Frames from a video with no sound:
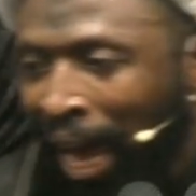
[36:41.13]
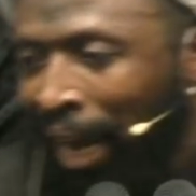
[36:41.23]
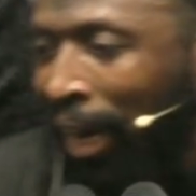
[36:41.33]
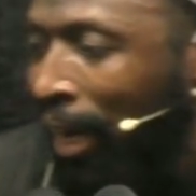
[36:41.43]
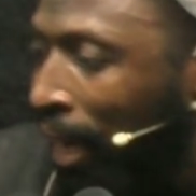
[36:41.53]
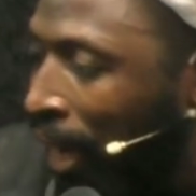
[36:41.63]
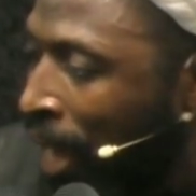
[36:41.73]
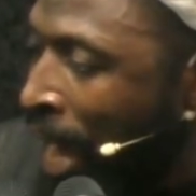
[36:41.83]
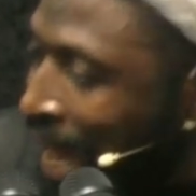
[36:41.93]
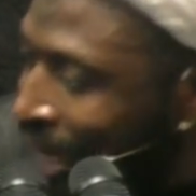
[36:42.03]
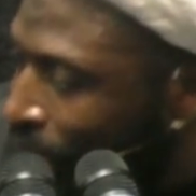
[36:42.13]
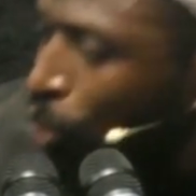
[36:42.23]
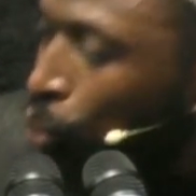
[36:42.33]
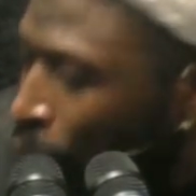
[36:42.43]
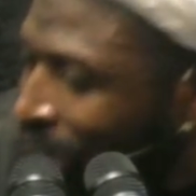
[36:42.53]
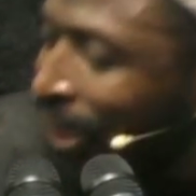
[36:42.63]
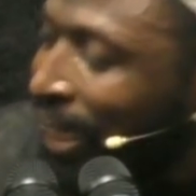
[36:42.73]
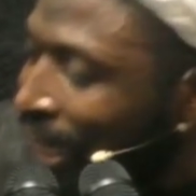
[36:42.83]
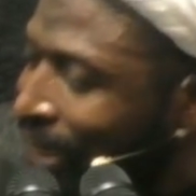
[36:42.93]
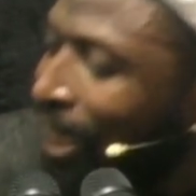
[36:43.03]
la la la. He just
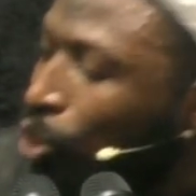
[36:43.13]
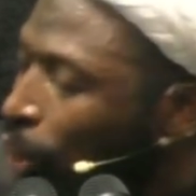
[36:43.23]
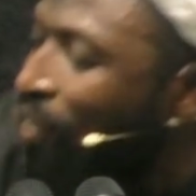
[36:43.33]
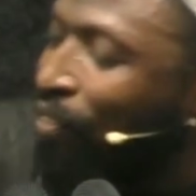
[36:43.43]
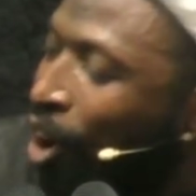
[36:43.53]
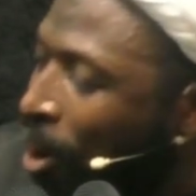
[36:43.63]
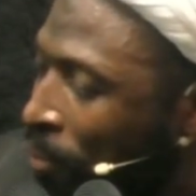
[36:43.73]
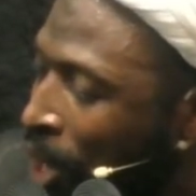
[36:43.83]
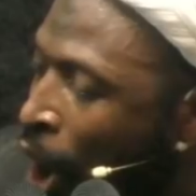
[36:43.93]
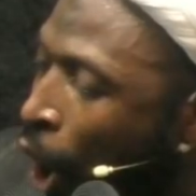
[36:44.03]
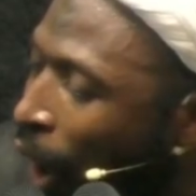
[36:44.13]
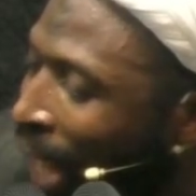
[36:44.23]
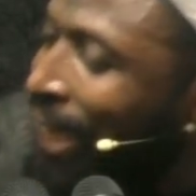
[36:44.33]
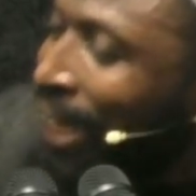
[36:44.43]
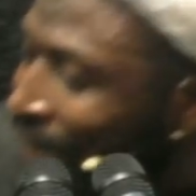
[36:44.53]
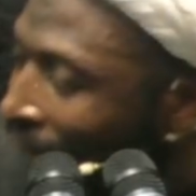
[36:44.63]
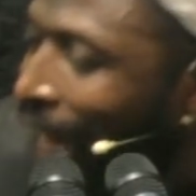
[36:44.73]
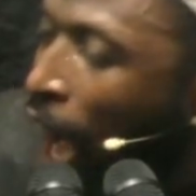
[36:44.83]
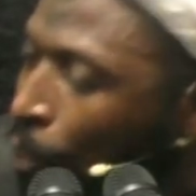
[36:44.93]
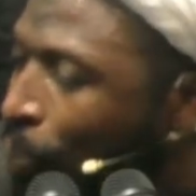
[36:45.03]
wanted Yazid to reform or at least
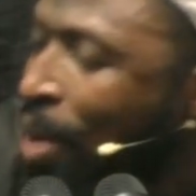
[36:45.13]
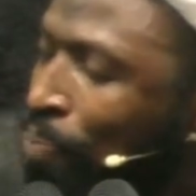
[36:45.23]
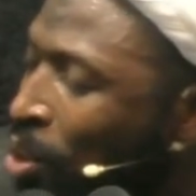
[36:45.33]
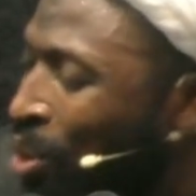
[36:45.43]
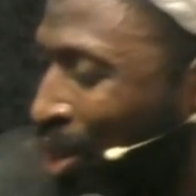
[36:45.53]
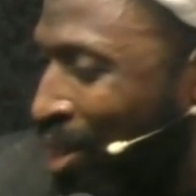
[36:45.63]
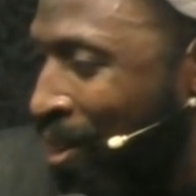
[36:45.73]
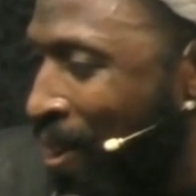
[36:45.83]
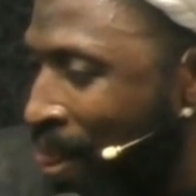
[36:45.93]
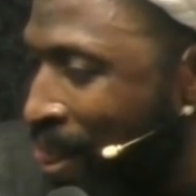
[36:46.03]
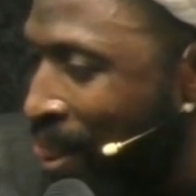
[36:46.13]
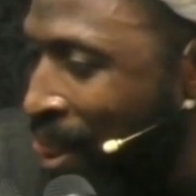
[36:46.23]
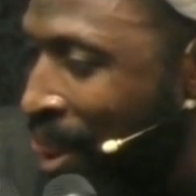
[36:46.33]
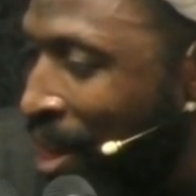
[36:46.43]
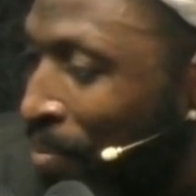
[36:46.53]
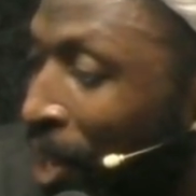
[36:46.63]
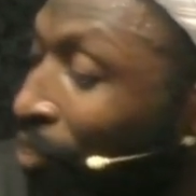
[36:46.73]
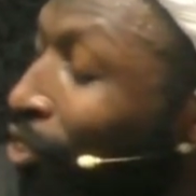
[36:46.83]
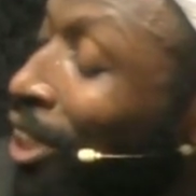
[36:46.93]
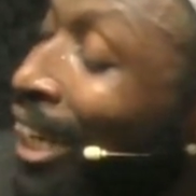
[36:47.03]
allow people. But
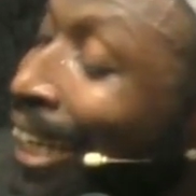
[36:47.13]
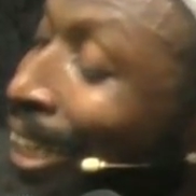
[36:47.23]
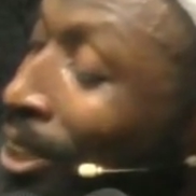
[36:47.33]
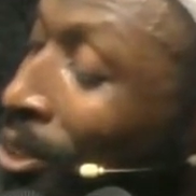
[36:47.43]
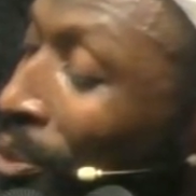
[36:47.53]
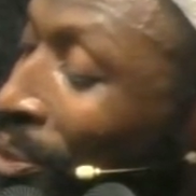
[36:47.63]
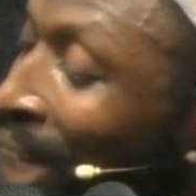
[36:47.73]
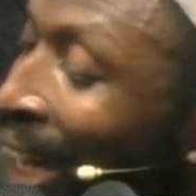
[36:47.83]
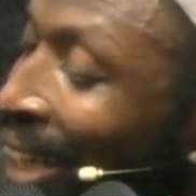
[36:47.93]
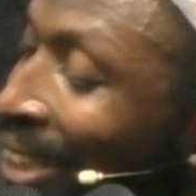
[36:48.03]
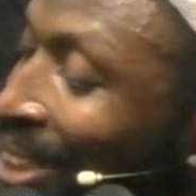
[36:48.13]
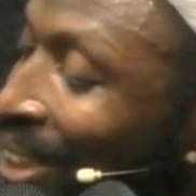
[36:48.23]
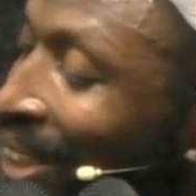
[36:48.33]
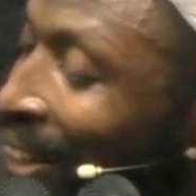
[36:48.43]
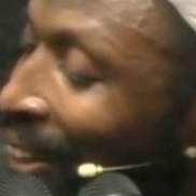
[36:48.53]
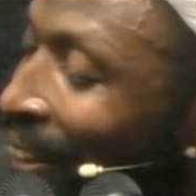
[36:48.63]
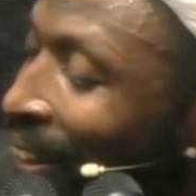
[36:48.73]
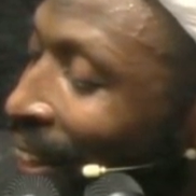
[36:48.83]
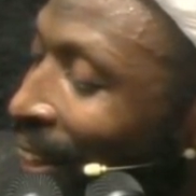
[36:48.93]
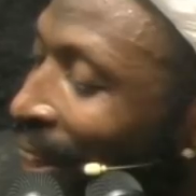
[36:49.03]
unfortunately, he didn't do that.
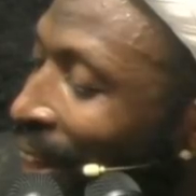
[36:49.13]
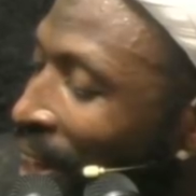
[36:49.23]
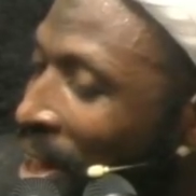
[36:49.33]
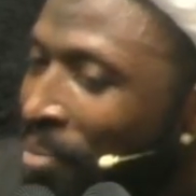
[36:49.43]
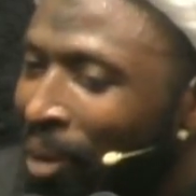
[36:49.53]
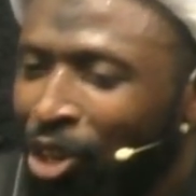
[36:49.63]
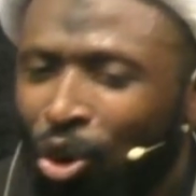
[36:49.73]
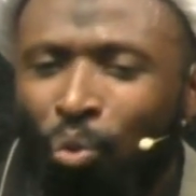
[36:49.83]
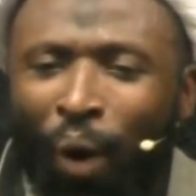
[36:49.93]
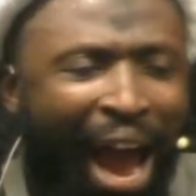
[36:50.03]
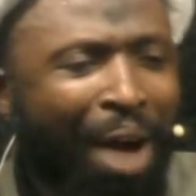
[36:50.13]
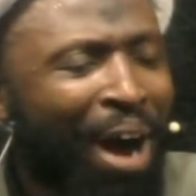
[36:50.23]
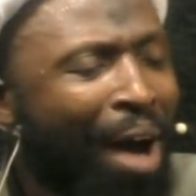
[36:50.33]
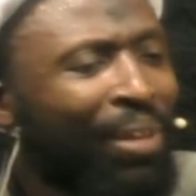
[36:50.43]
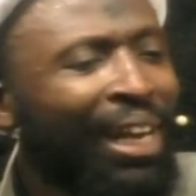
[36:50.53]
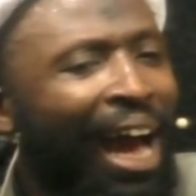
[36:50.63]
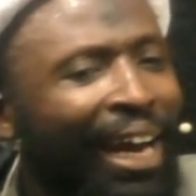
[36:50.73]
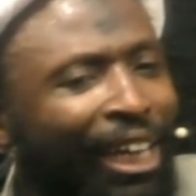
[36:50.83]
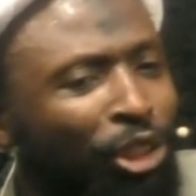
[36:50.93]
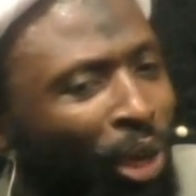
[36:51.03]
But you know, where Abba Abdullah
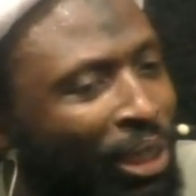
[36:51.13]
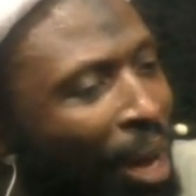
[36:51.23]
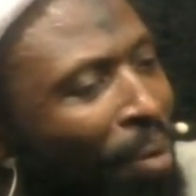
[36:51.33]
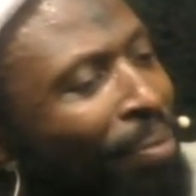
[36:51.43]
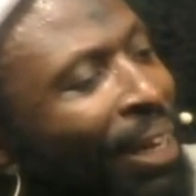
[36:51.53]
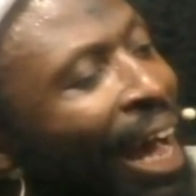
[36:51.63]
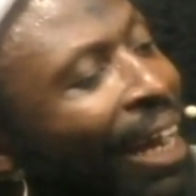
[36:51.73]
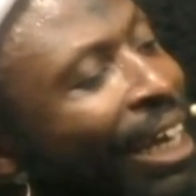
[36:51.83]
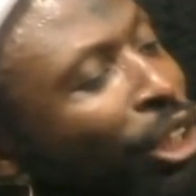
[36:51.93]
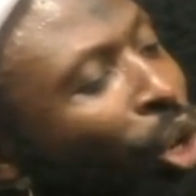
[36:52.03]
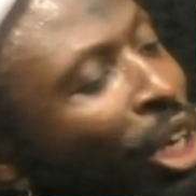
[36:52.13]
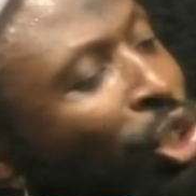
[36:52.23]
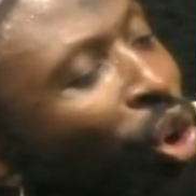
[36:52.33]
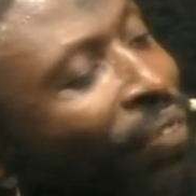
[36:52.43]
had a choice? Abba Abdullah had the choice of